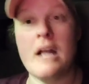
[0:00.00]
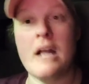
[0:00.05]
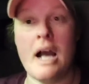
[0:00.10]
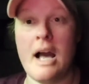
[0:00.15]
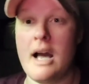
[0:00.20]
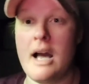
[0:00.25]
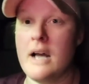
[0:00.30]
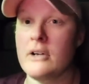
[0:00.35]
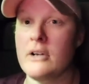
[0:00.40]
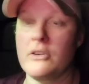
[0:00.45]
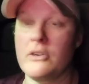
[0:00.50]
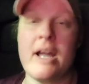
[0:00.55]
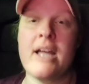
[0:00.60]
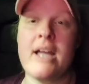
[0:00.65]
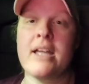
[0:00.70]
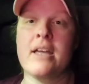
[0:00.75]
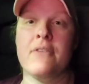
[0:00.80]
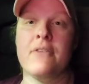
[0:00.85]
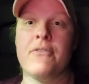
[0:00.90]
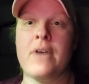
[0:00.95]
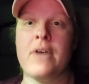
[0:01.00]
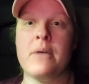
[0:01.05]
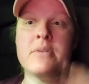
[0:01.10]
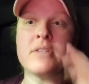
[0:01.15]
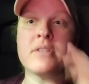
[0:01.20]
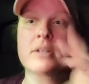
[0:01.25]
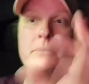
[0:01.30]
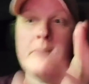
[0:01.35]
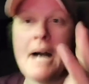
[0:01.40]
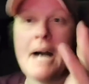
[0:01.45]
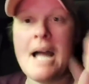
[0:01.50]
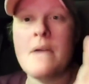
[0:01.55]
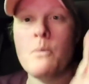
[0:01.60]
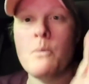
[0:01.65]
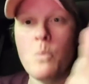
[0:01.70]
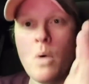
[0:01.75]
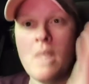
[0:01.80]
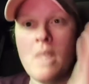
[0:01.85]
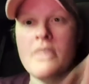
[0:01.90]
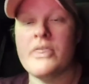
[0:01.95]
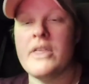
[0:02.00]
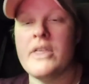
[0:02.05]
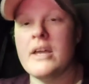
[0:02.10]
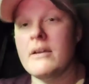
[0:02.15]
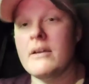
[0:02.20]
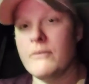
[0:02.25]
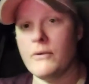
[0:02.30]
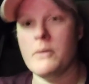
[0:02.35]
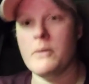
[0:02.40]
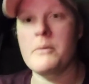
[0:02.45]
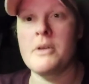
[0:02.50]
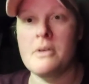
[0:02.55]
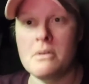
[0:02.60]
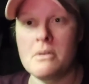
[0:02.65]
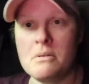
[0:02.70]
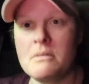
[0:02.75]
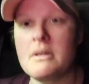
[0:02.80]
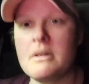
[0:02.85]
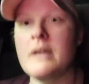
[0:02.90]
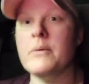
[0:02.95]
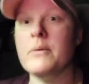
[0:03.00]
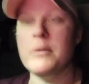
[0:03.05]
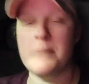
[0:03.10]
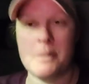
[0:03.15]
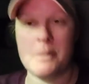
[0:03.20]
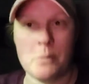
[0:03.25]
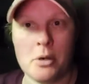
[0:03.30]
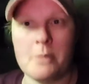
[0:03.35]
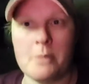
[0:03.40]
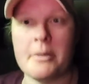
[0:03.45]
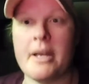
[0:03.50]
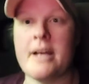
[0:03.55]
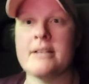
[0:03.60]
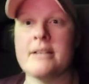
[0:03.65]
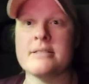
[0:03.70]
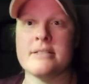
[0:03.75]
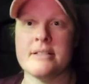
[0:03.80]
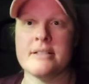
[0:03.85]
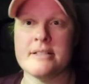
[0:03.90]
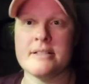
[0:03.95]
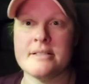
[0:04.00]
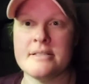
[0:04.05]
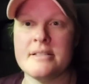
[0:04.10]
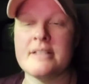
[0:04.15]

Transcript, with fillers: uh, Greg, if I was going to buy one thing from you, it would be worm castings.